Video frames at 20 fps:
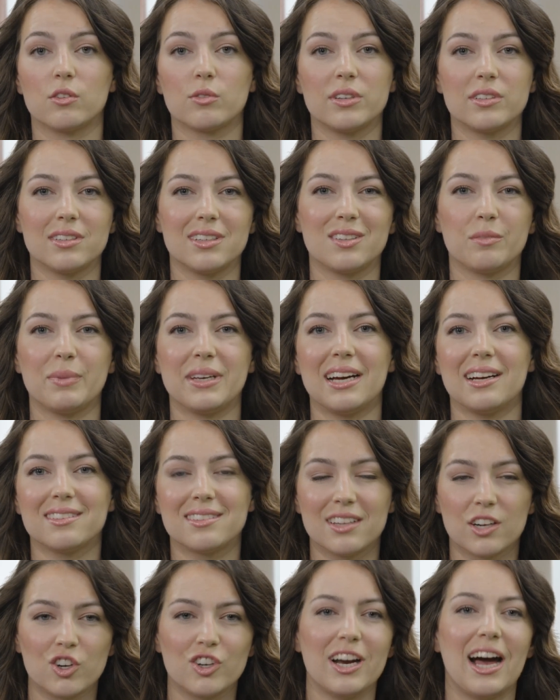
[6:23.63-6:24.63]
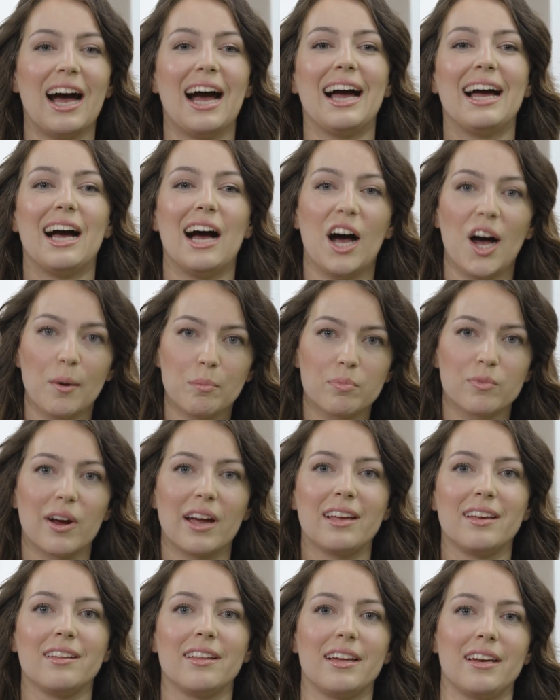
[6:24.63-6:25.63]
The reason is because they're not
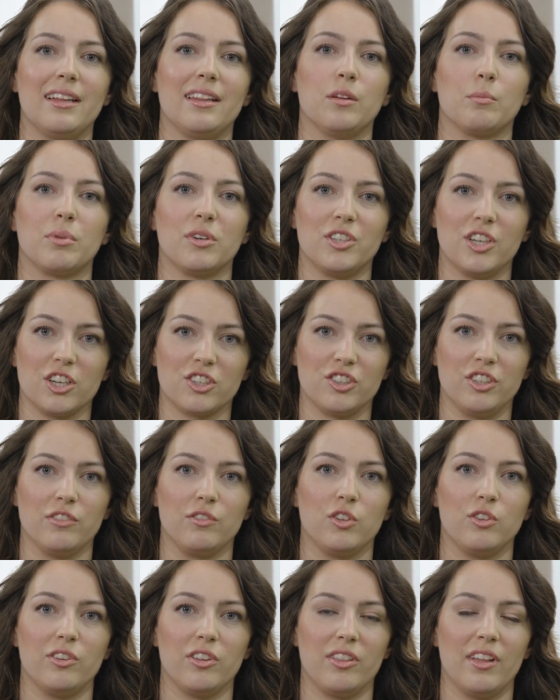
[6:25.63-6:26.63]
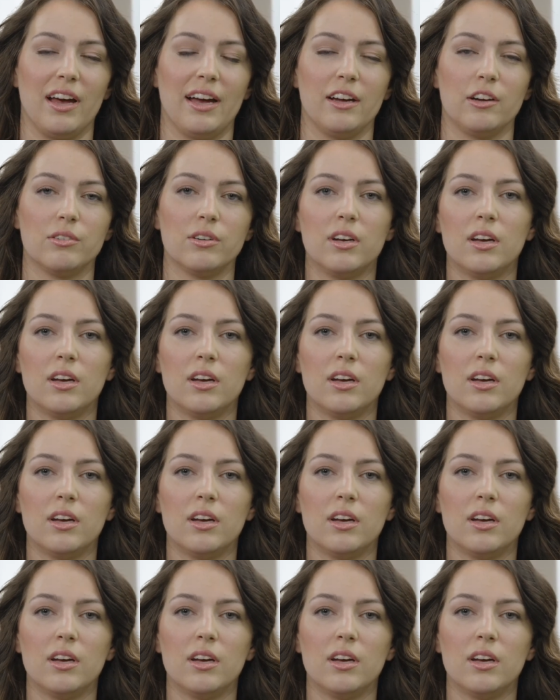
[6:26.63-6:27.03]
upregulating the production of glutathione.